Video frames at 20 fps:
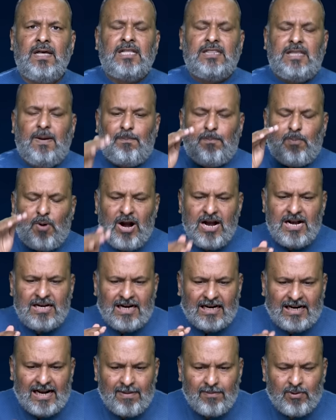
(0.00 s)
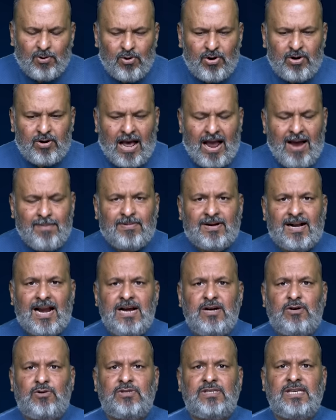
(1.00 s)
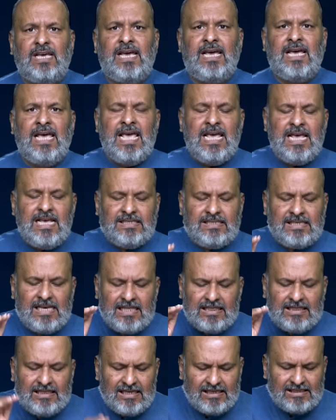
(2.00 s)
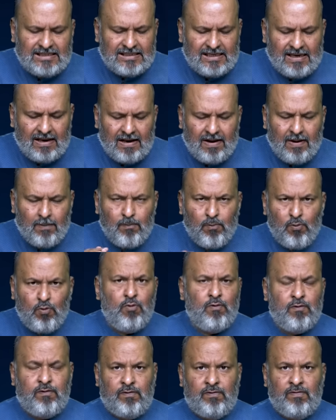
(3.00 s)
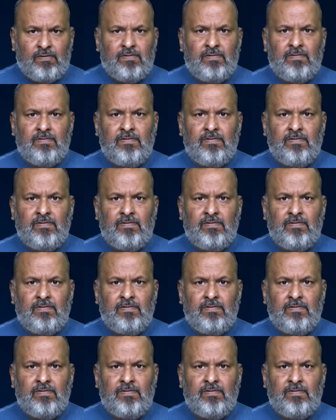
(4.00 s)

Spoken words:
The point that I'm trying to say is this move